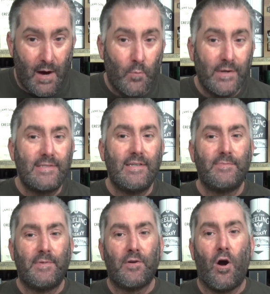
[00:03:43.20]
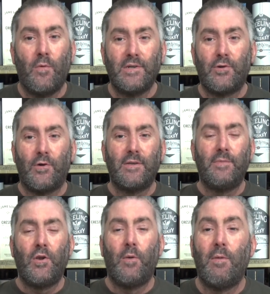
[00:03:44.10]
um, whiskeys, but they're always going to
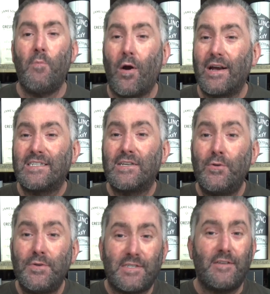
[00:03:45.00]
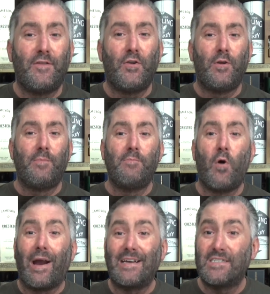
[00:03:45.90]
be a little bit more exclusive, a little bit
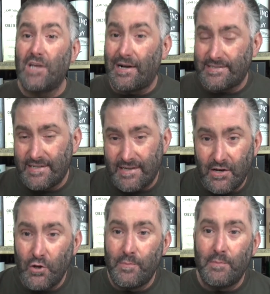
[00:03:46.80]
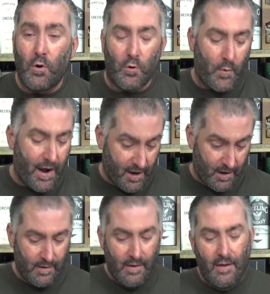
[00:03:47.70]
more exotic, and a little bit more
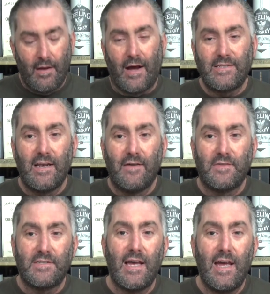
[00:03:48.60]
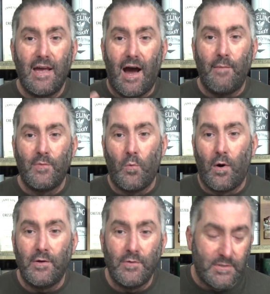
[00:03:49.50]
rare. As I love to say, I'm the
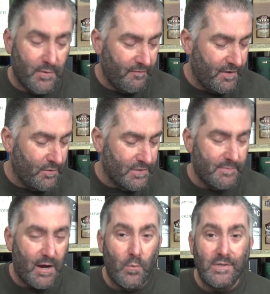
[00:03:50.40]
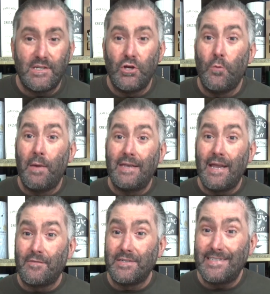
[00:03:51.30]
one who's doing videos about whiskey you may
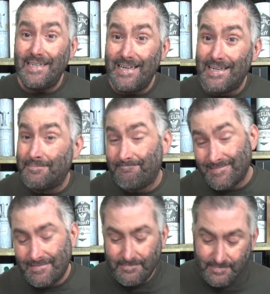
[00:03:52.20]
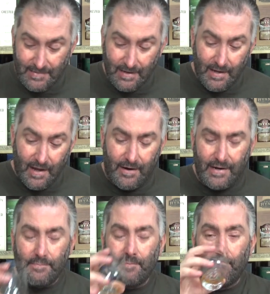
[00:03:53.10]
never see. All
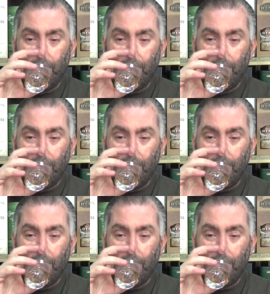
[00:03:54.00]
right.